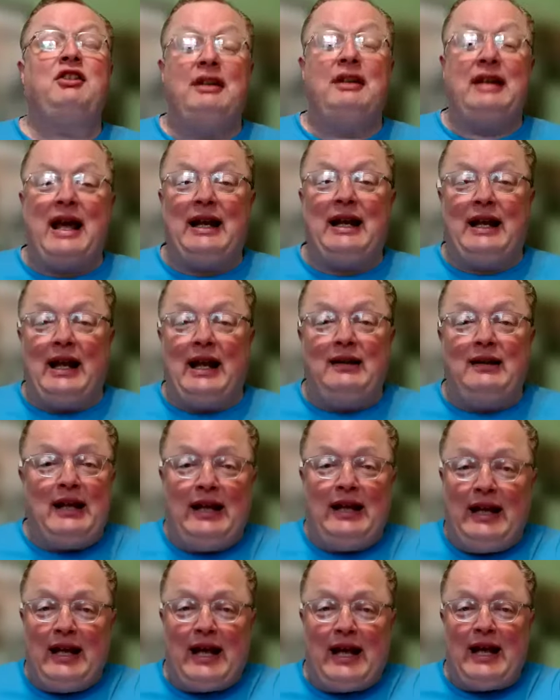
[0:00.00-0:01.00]
And to that
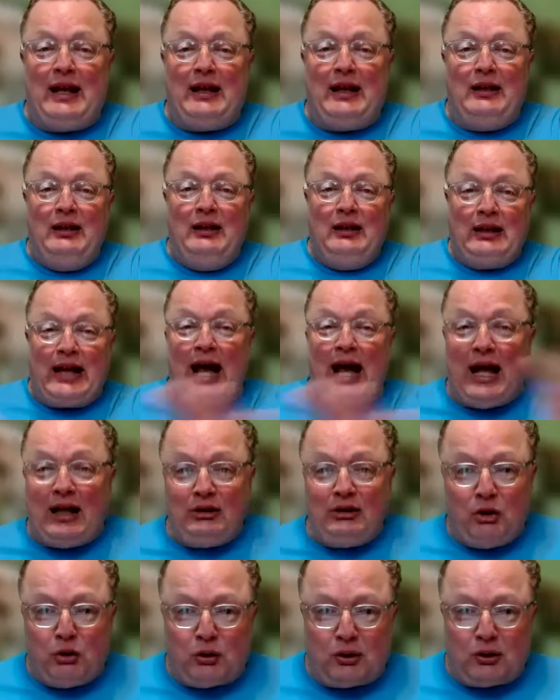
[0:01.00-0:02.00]
end, they had
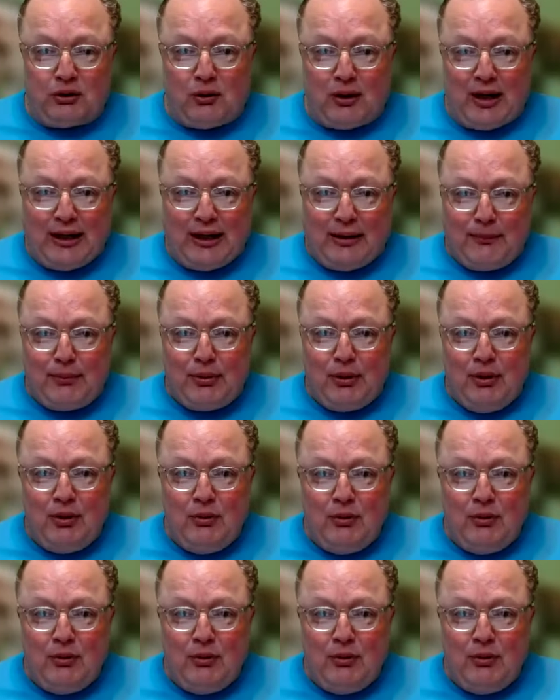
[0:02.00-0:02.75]
Concord grape,